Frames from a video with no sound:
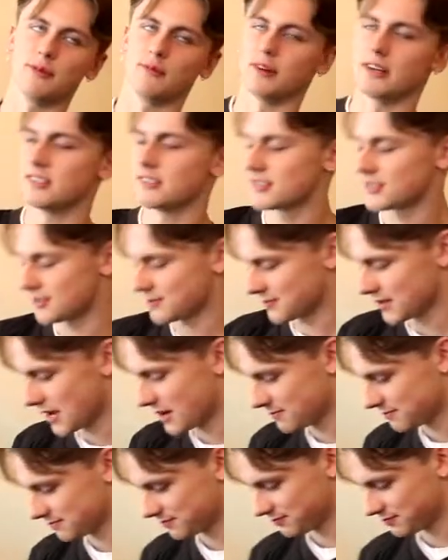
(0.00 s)
removes the
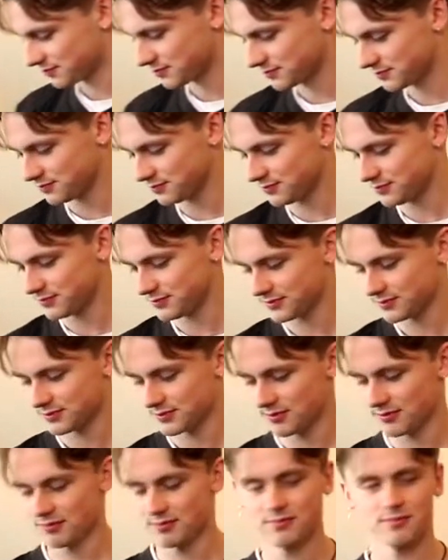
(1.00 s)
nervousness.
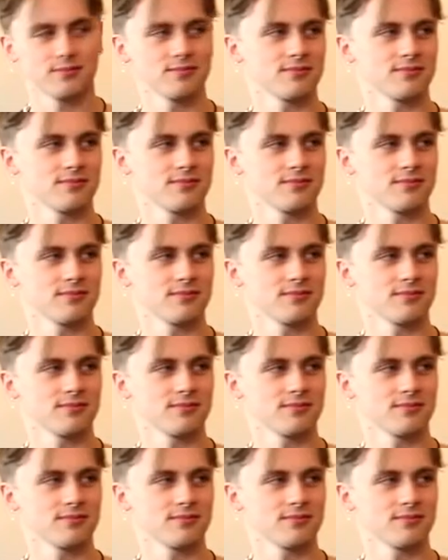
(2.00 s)
So like